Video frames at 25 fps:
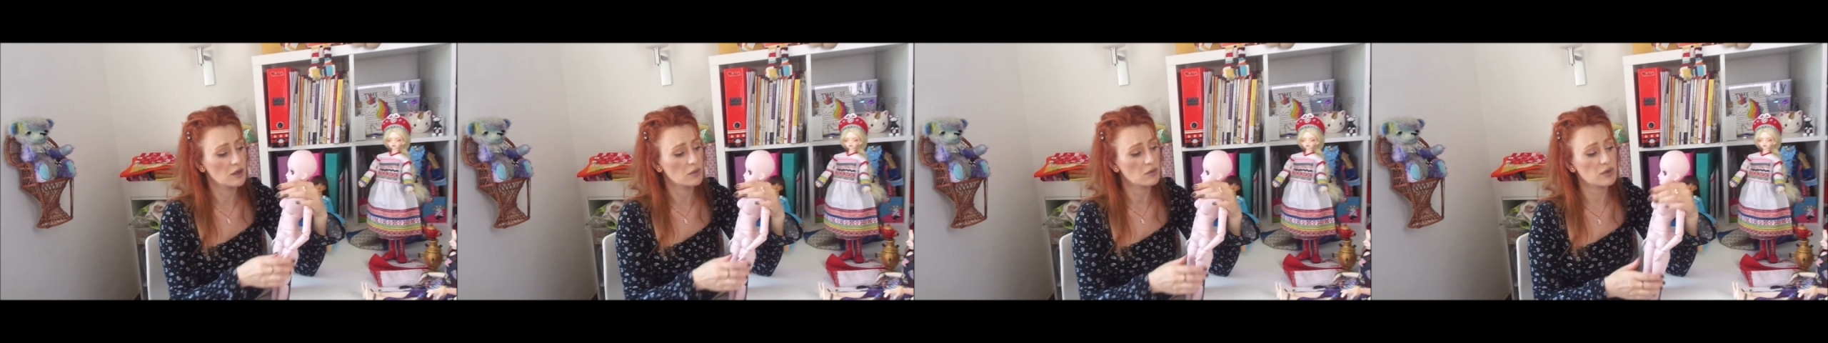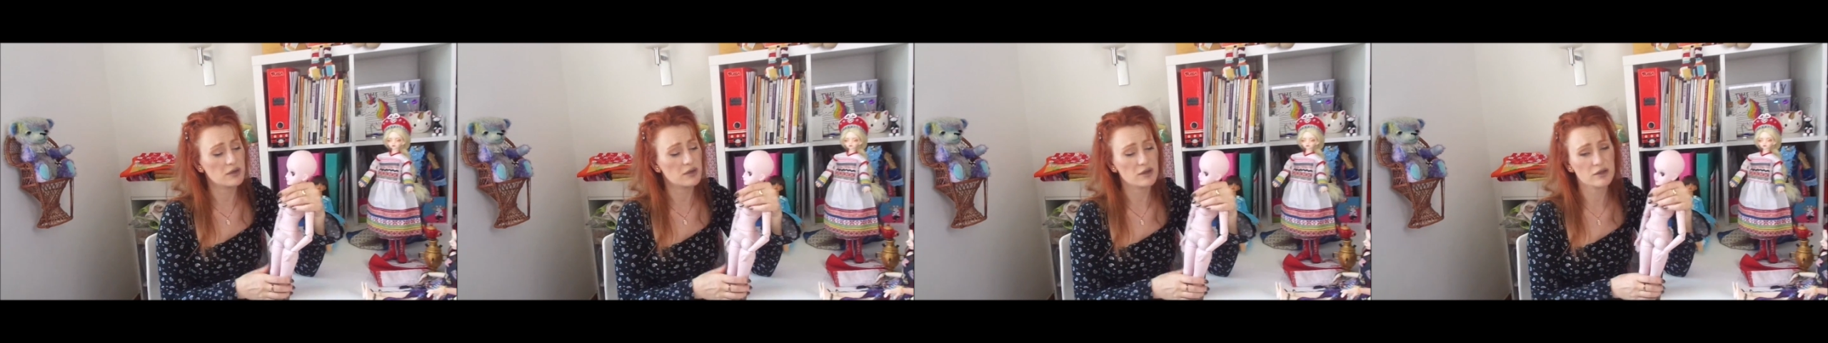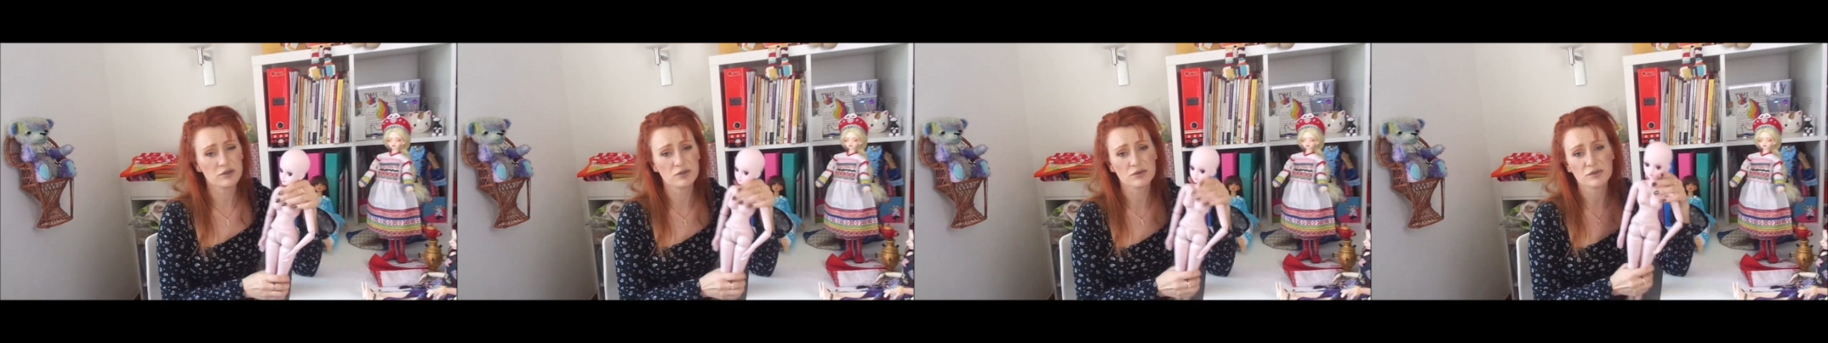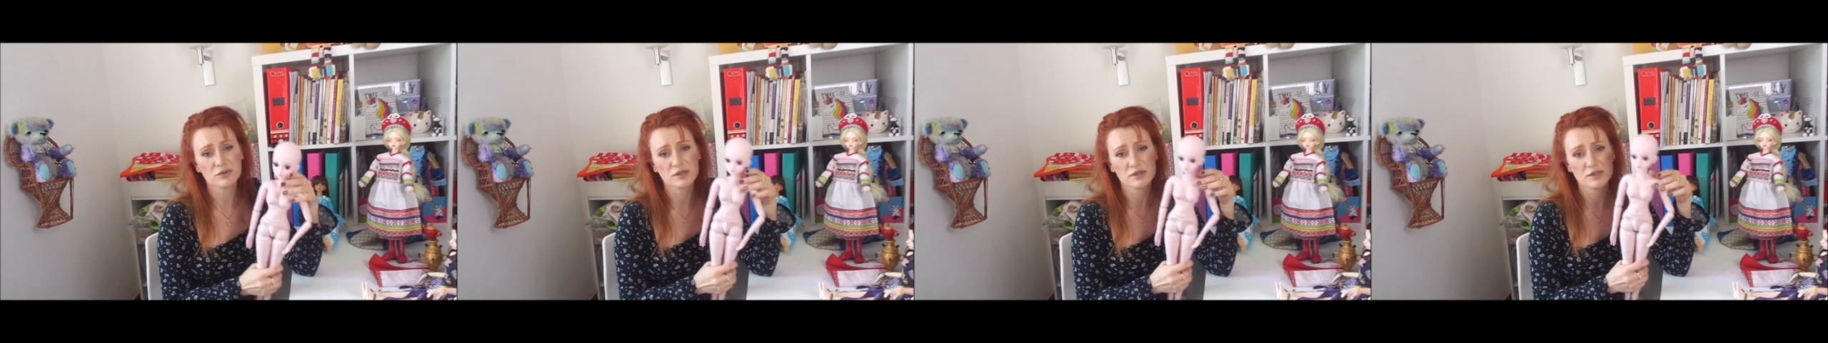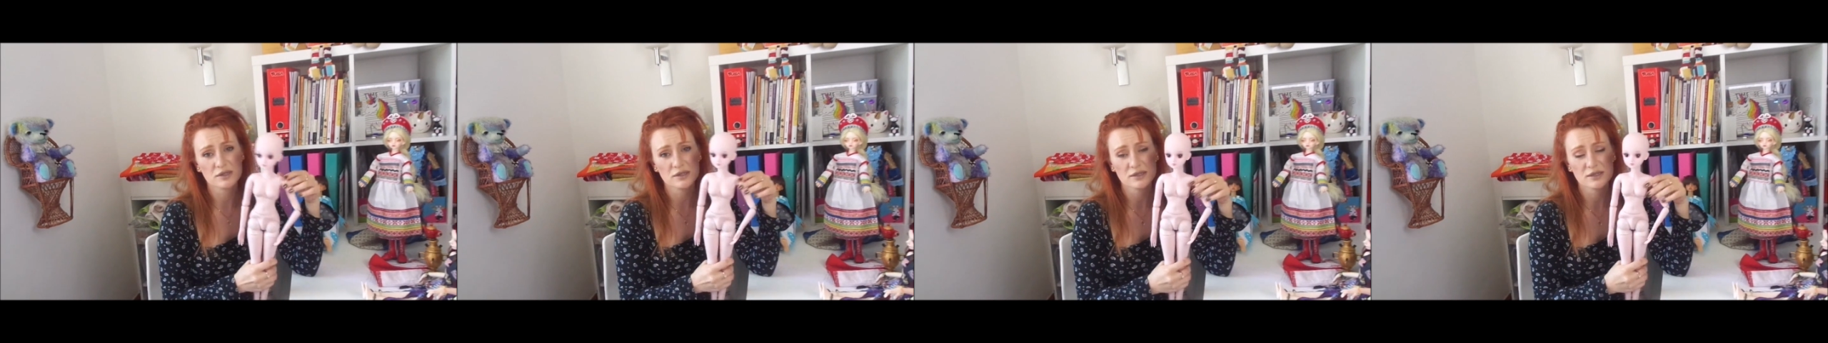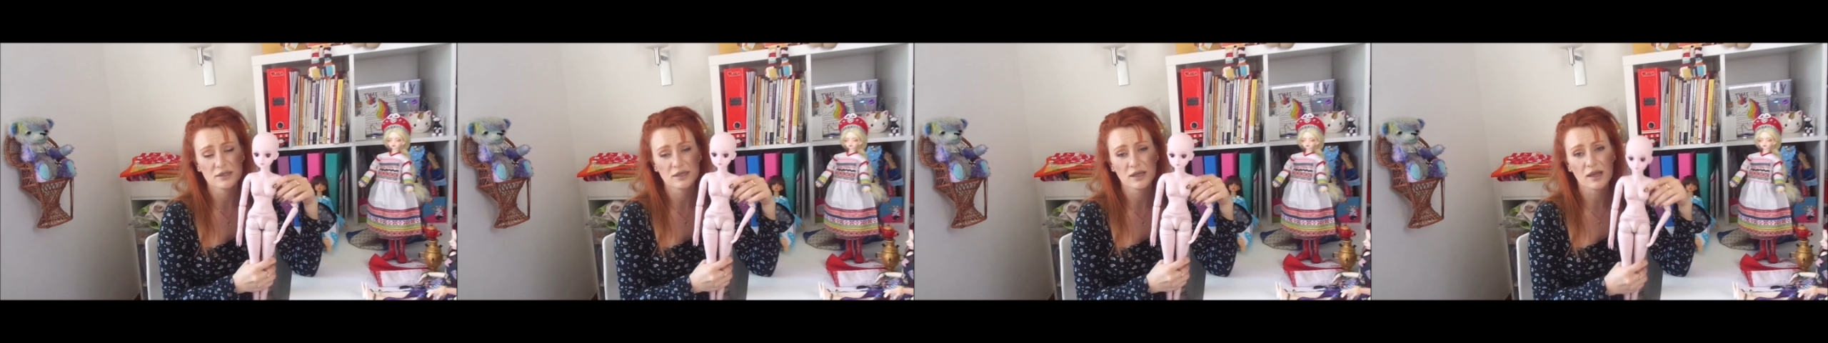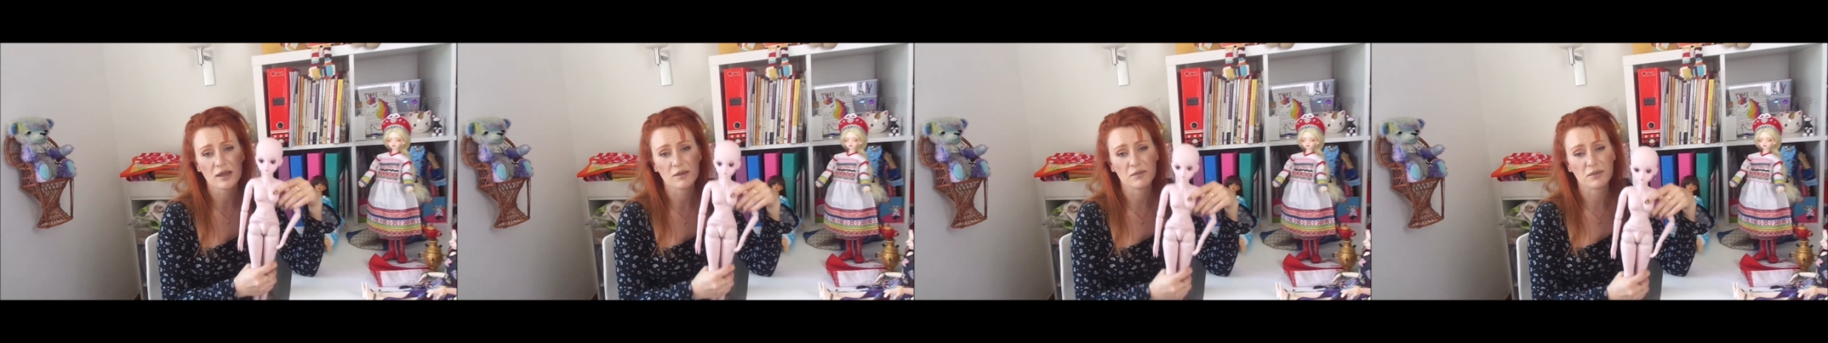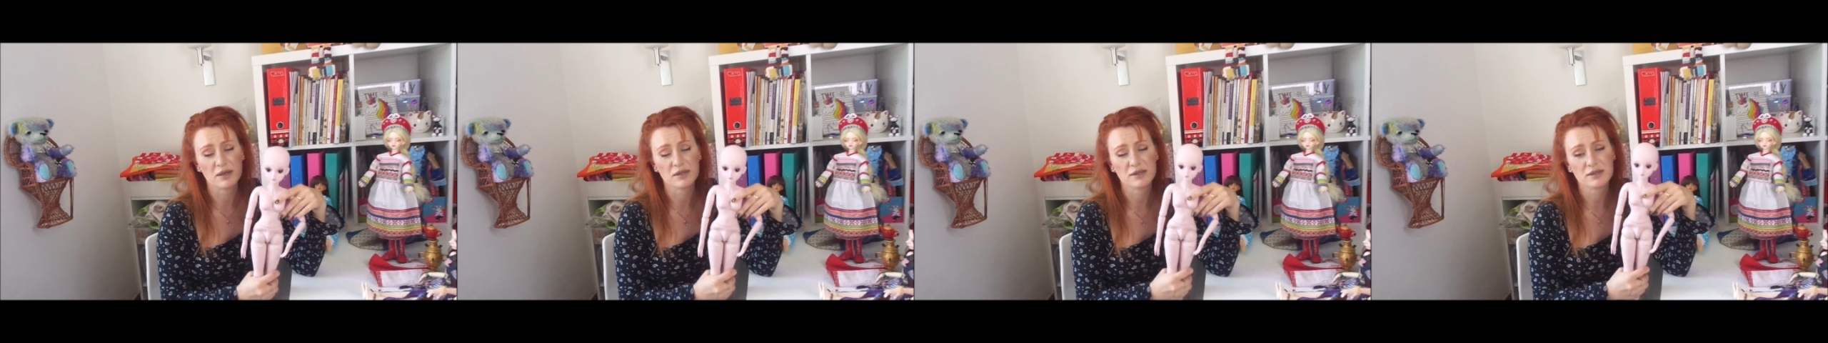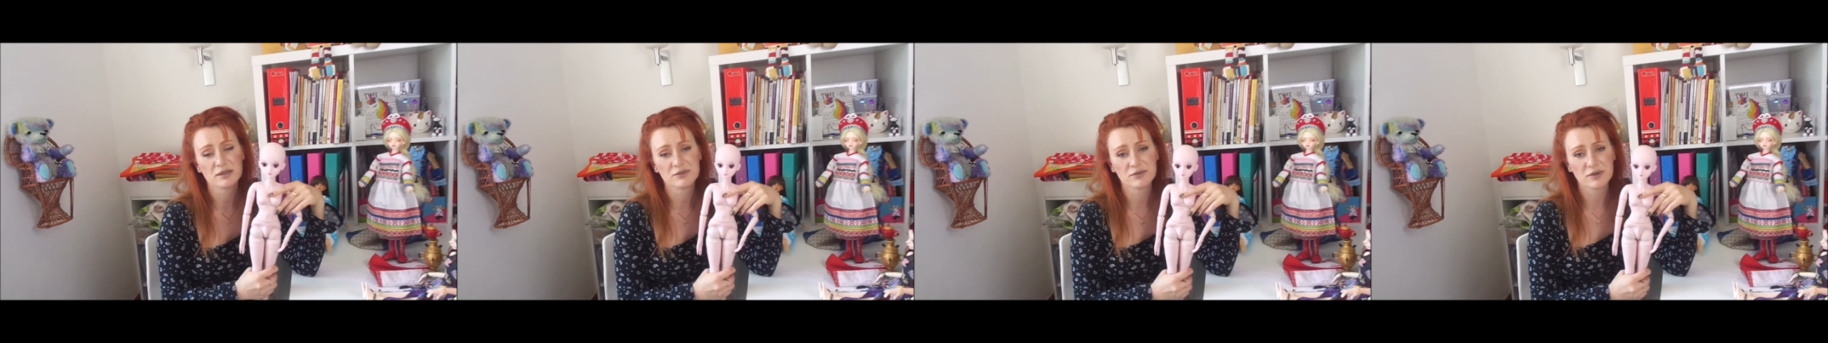But I thought it's the same,
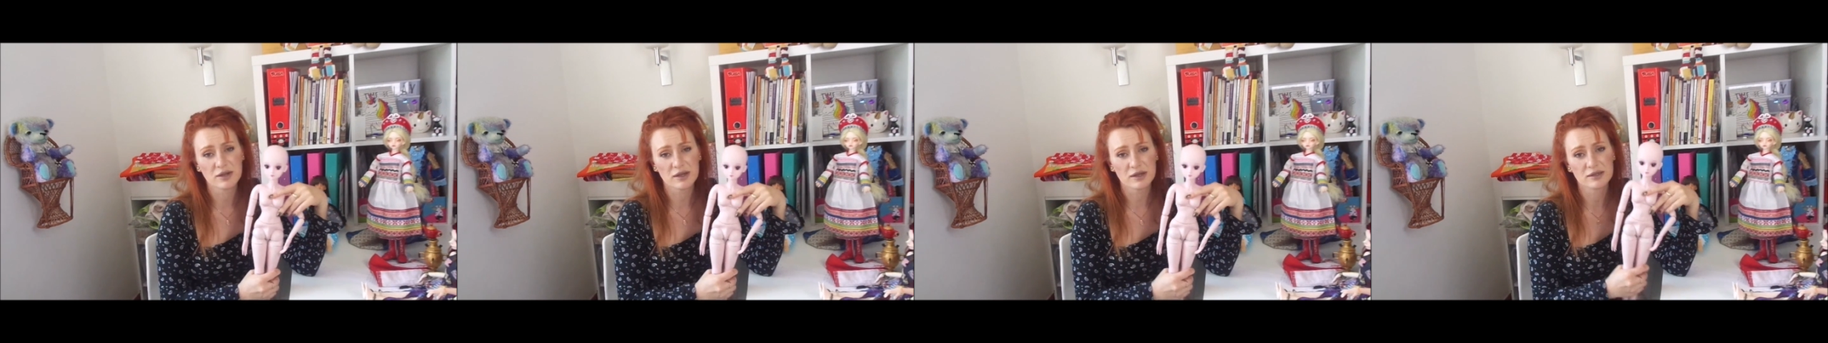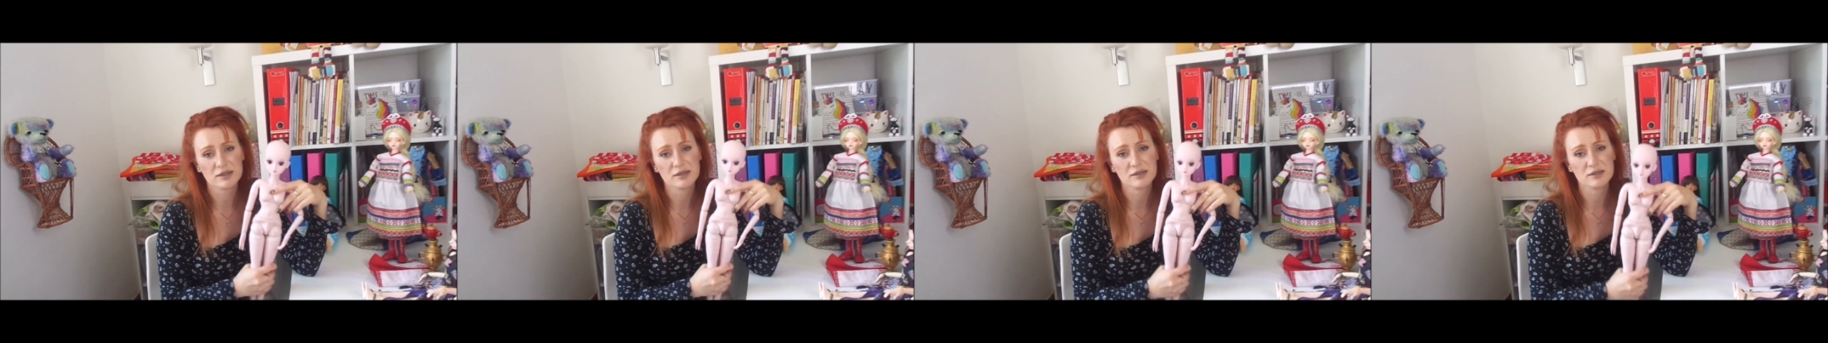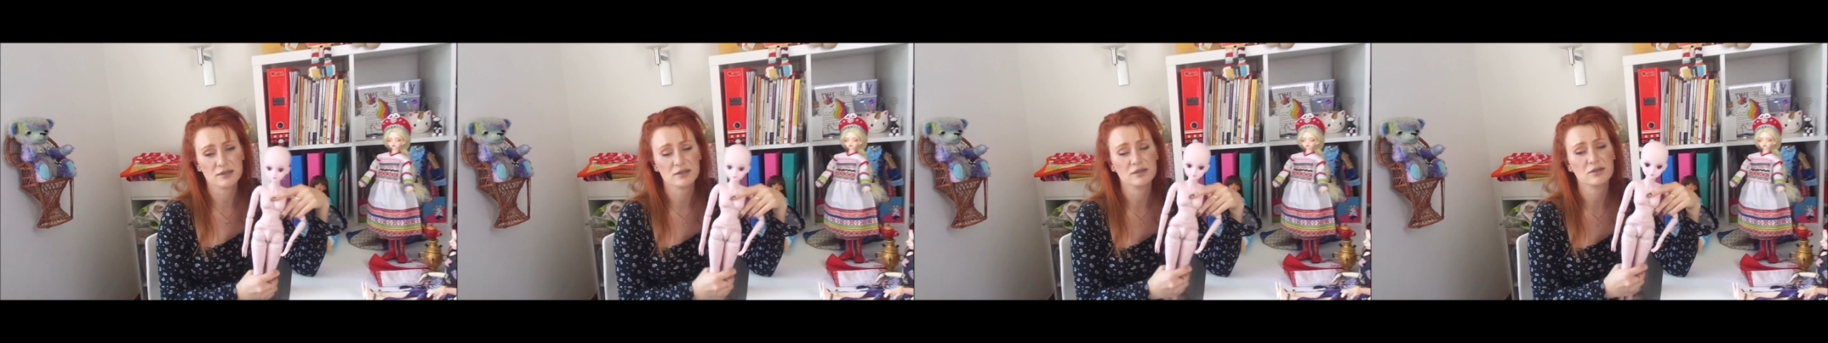but in fact it's